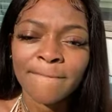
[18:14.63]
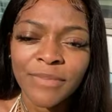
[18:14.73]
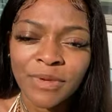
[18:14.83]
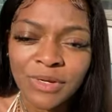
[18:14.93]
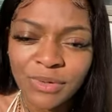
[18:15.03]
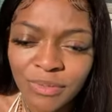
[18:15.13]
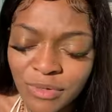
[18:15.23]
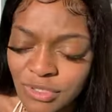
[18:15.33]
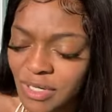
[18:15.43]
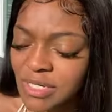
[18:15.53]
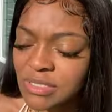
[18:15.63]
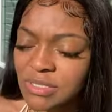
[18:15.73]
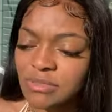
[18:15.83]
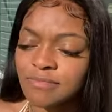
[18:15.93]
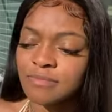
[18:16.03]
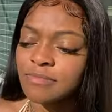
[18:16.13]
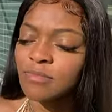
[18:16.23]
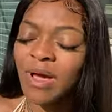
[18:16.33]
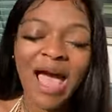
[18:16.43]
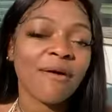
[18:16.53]
You can do mudras,
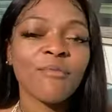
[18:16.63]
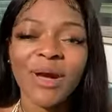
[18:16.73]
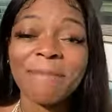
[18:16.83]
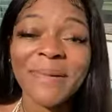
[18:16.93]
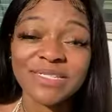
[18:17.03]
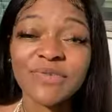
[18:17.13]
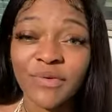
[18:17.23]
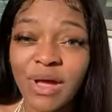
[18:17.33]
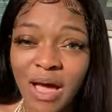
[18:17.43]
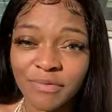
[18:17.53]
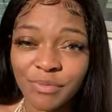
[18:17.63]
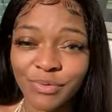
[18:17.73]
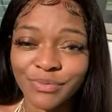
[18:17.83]
what makes you feel comfortable.